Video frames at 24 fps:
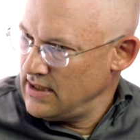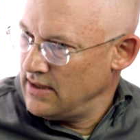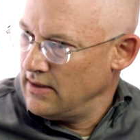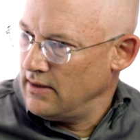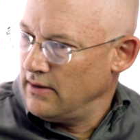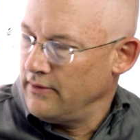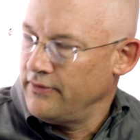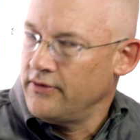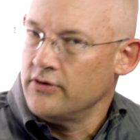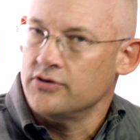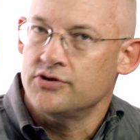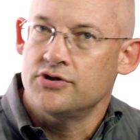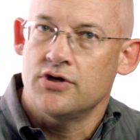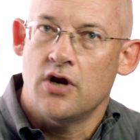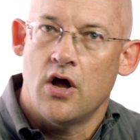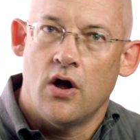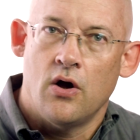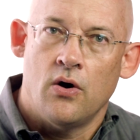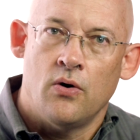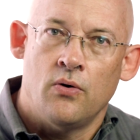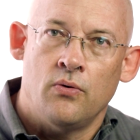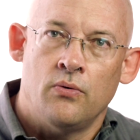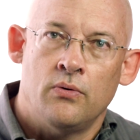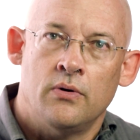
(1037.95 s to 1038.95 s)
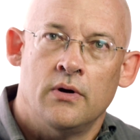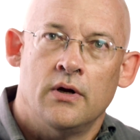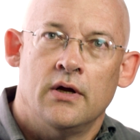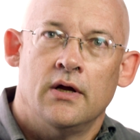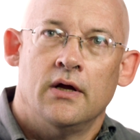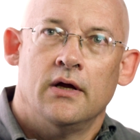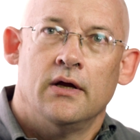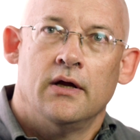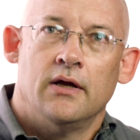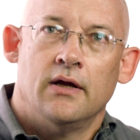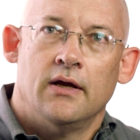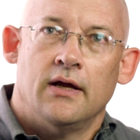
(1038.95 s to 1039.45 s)
here. There's no,
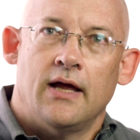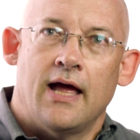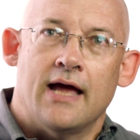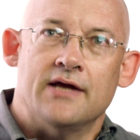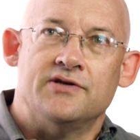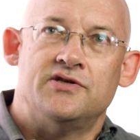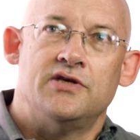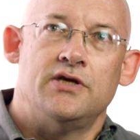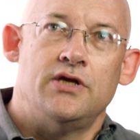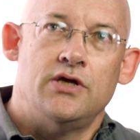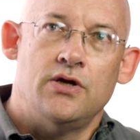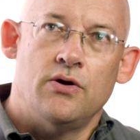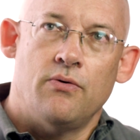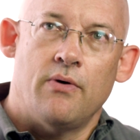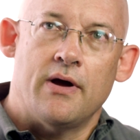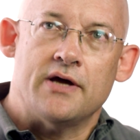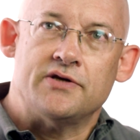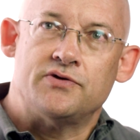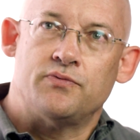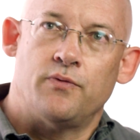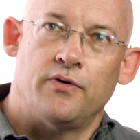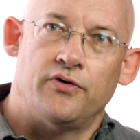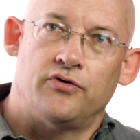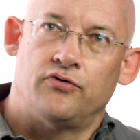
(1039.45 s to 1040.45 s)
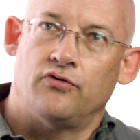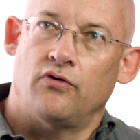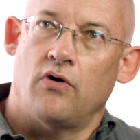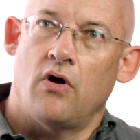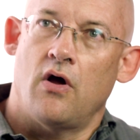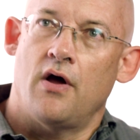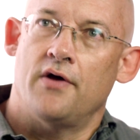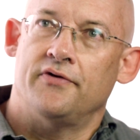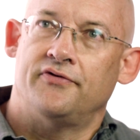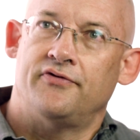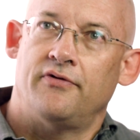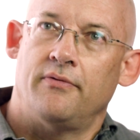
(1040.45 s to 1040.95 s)
as the US
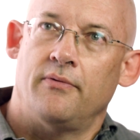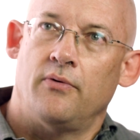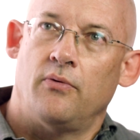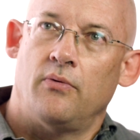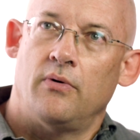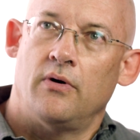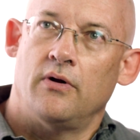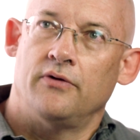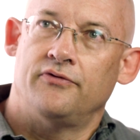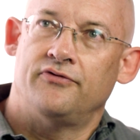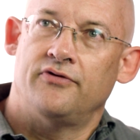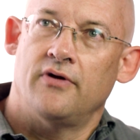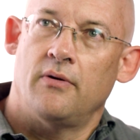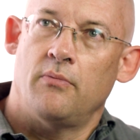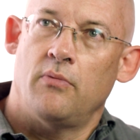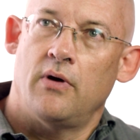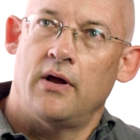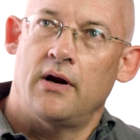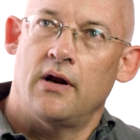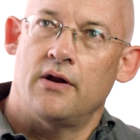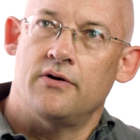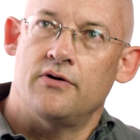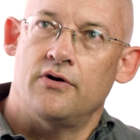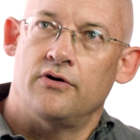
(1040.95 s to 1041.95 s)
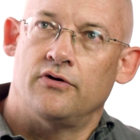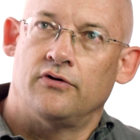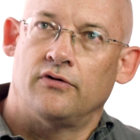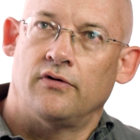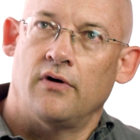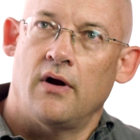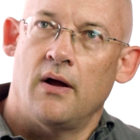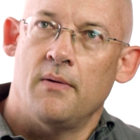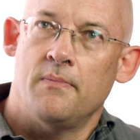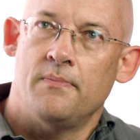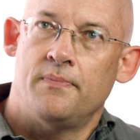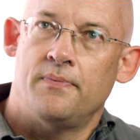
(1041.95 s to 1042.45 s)
withdraws from the world somewhat under
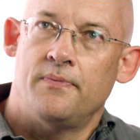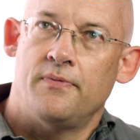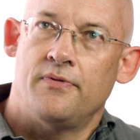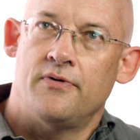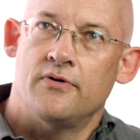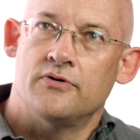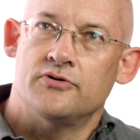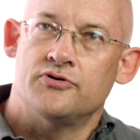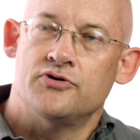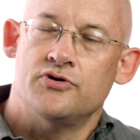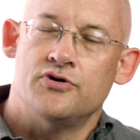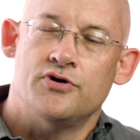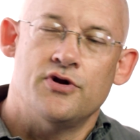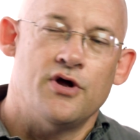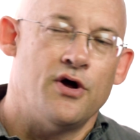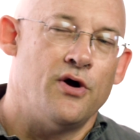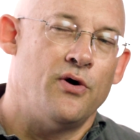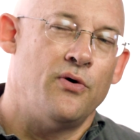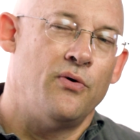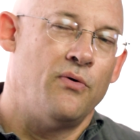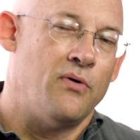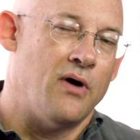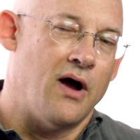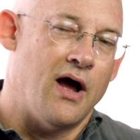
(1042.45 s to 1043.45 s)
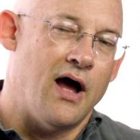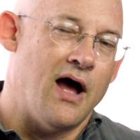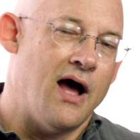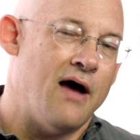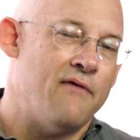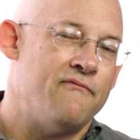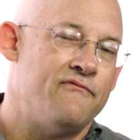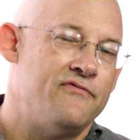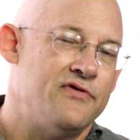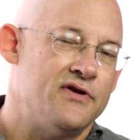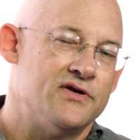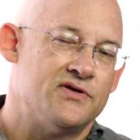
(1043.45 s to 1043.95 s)
Trump, there's no
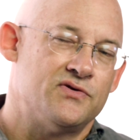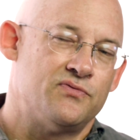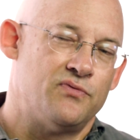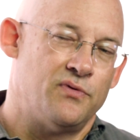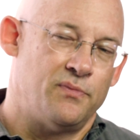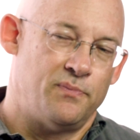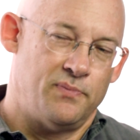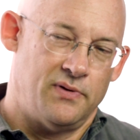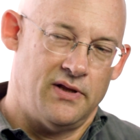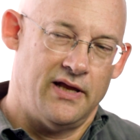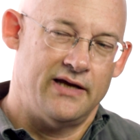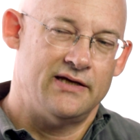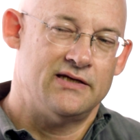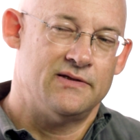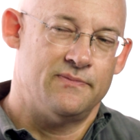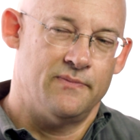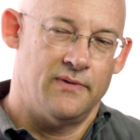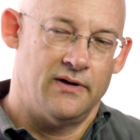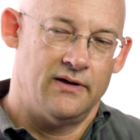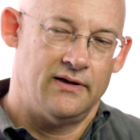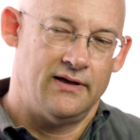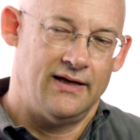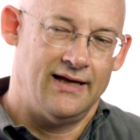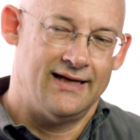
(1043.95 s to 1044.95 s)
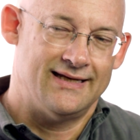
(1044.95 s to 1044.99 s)
obvious replacement.